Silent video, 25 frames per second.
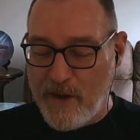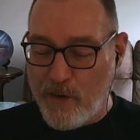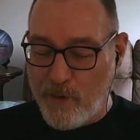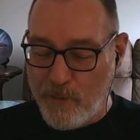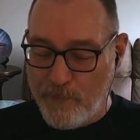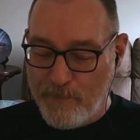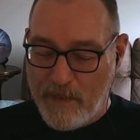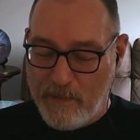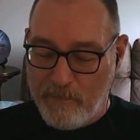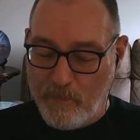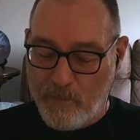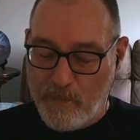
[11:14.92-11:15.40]
I
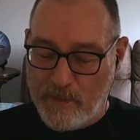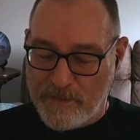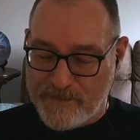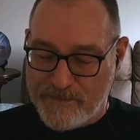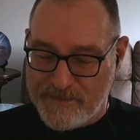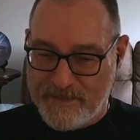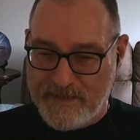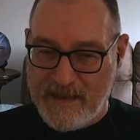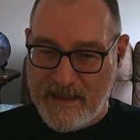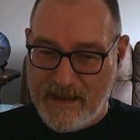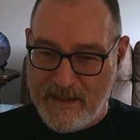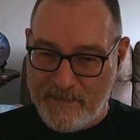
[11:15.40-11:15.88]
know
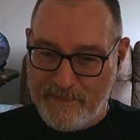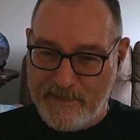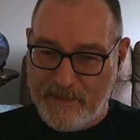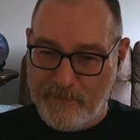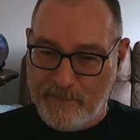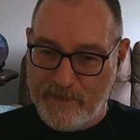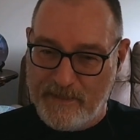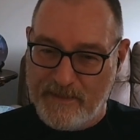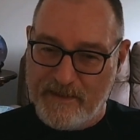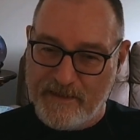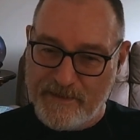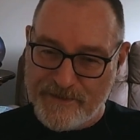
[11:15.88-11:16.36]
Mum wasn't
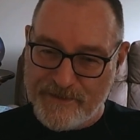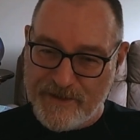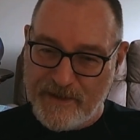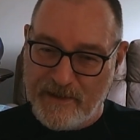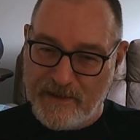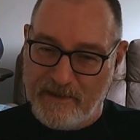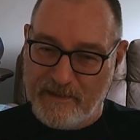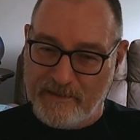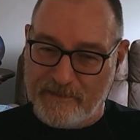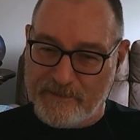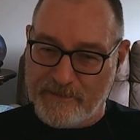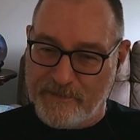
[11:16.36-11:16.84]
happy with
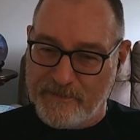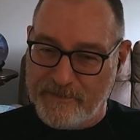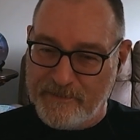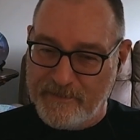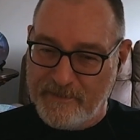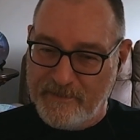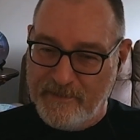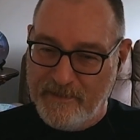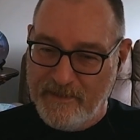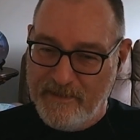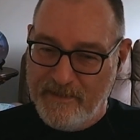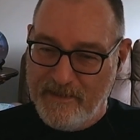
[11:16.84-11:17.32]
her
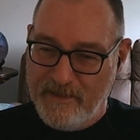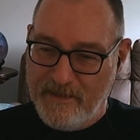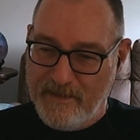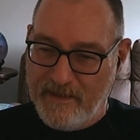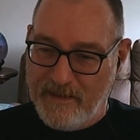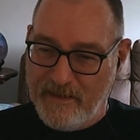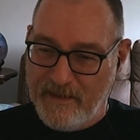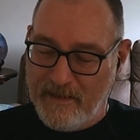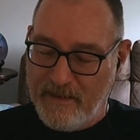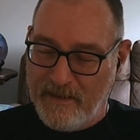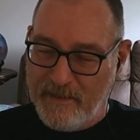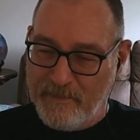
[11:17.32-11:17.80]
childhood.
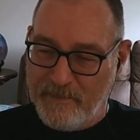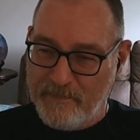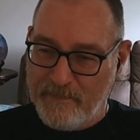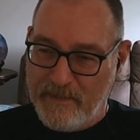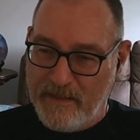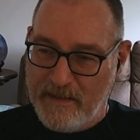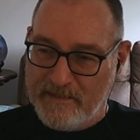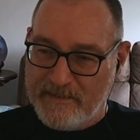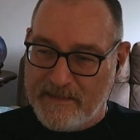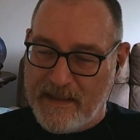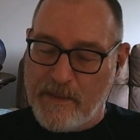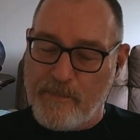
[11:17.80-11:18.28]

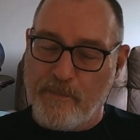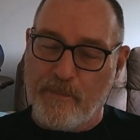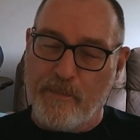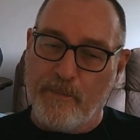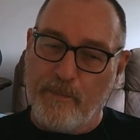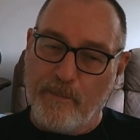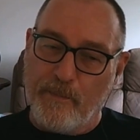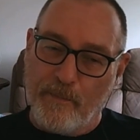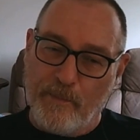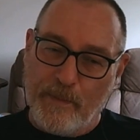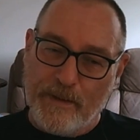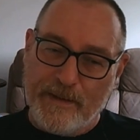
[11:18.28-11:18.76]
And
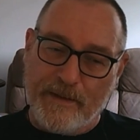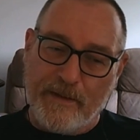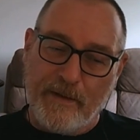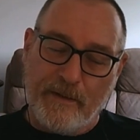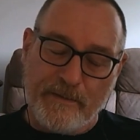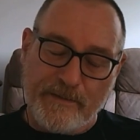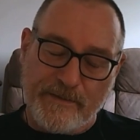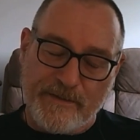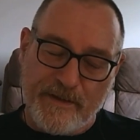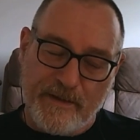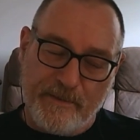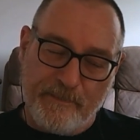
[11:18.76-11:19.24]
then
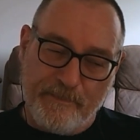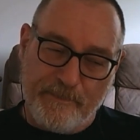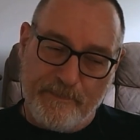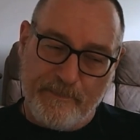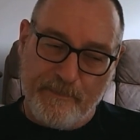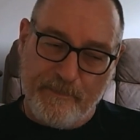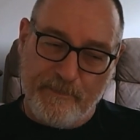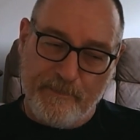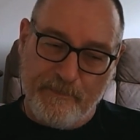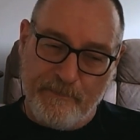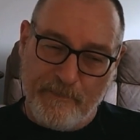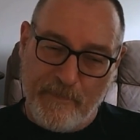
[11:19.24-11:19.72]
we got
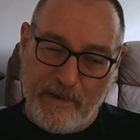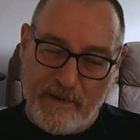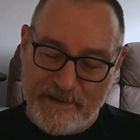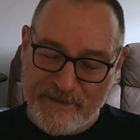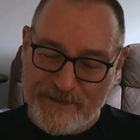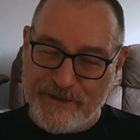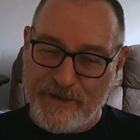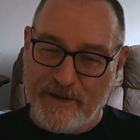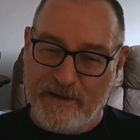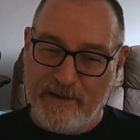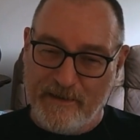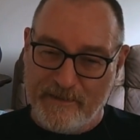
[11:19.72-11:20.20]
to
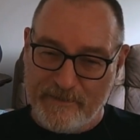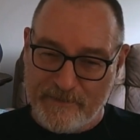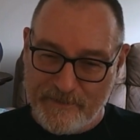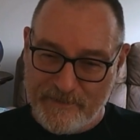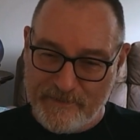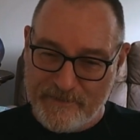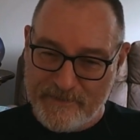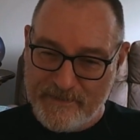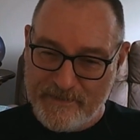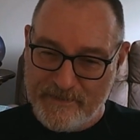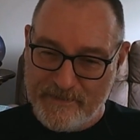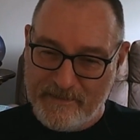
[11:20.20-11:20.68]
my
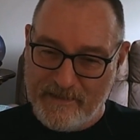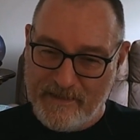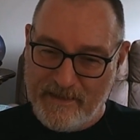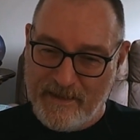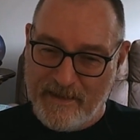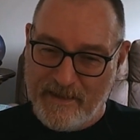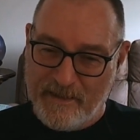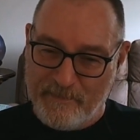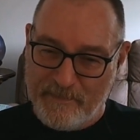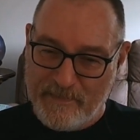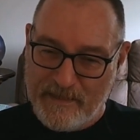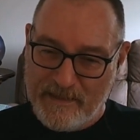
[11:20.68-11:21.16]
childhood,
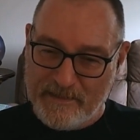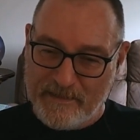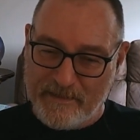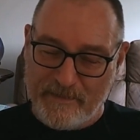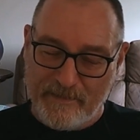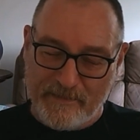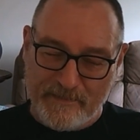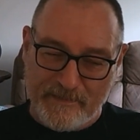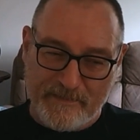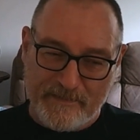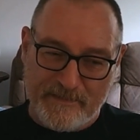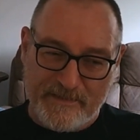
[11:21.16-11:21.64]

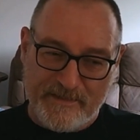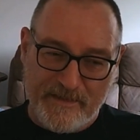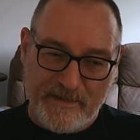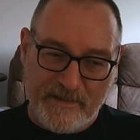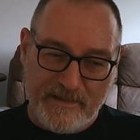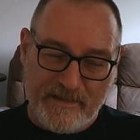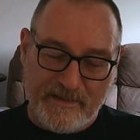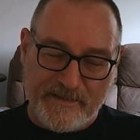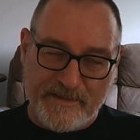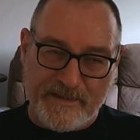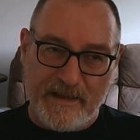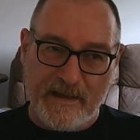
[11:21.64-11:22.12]
and it got
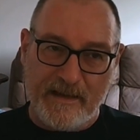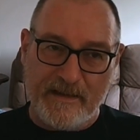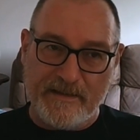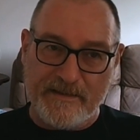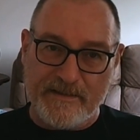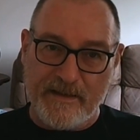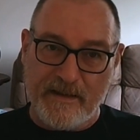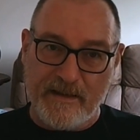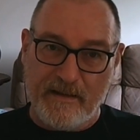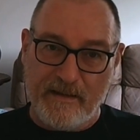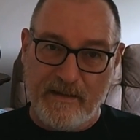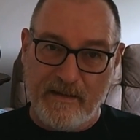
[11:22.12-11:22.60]
to the
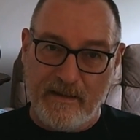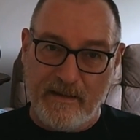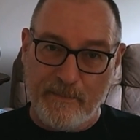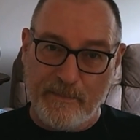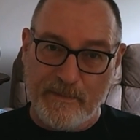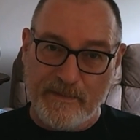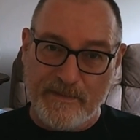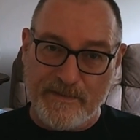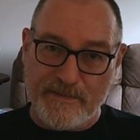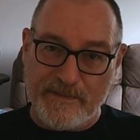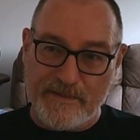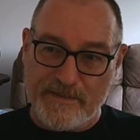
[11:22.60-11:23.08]
stage
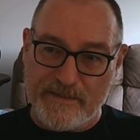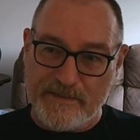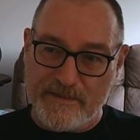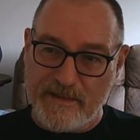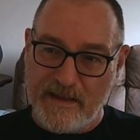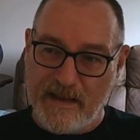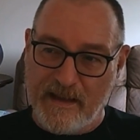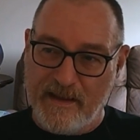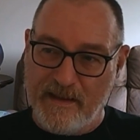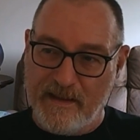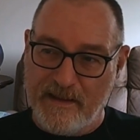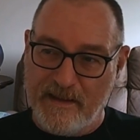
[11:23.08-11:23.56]
that I
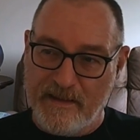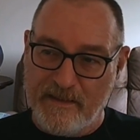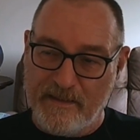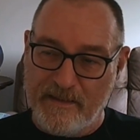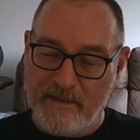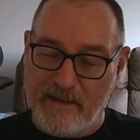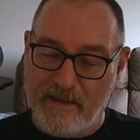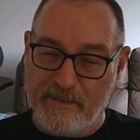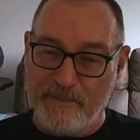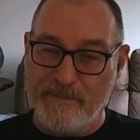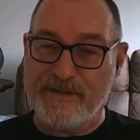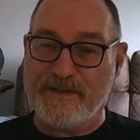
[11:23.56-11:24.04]

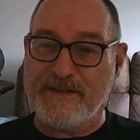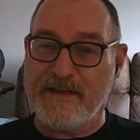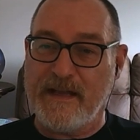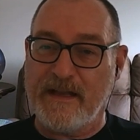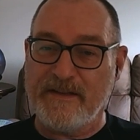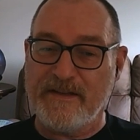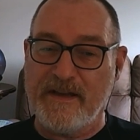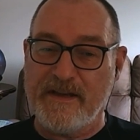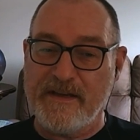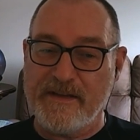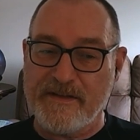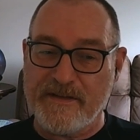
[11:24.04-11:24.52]

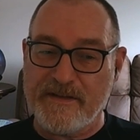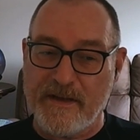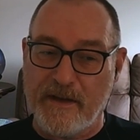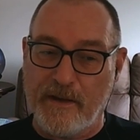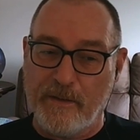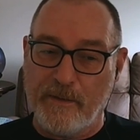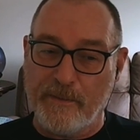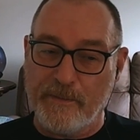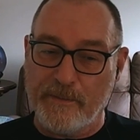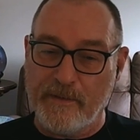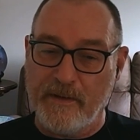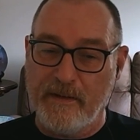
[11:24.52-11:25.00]
was 10
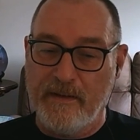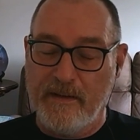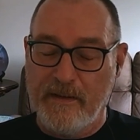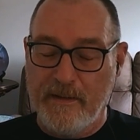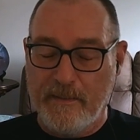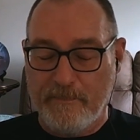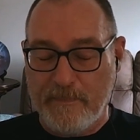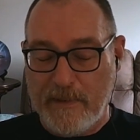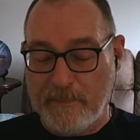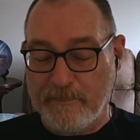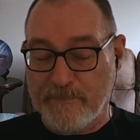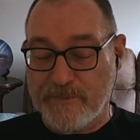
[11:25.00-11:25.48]
years old.
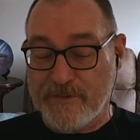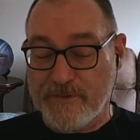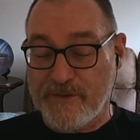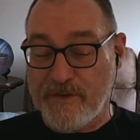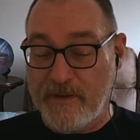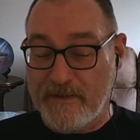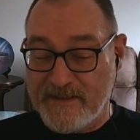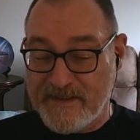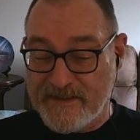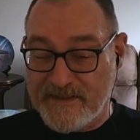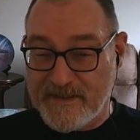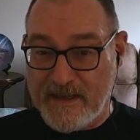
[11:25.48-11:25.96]

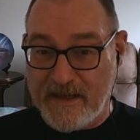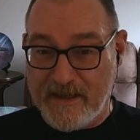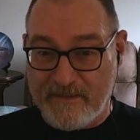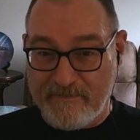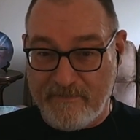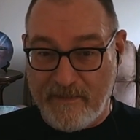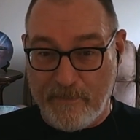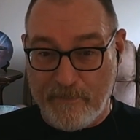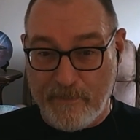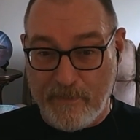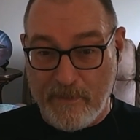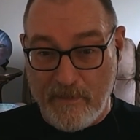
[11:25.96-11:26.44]
Mum tried to
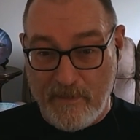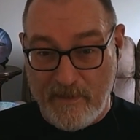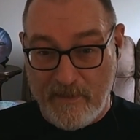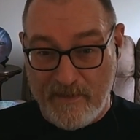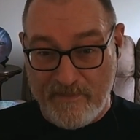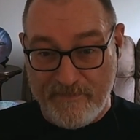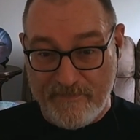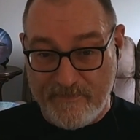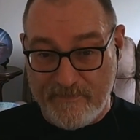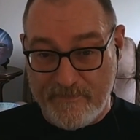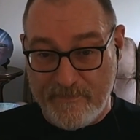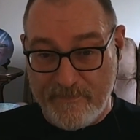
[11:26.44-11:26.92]
take her own
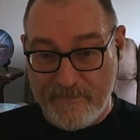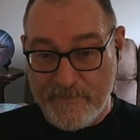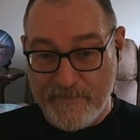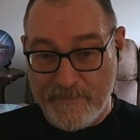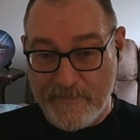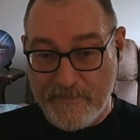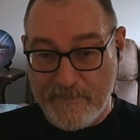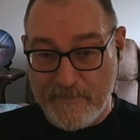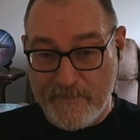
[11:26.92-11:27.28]
life.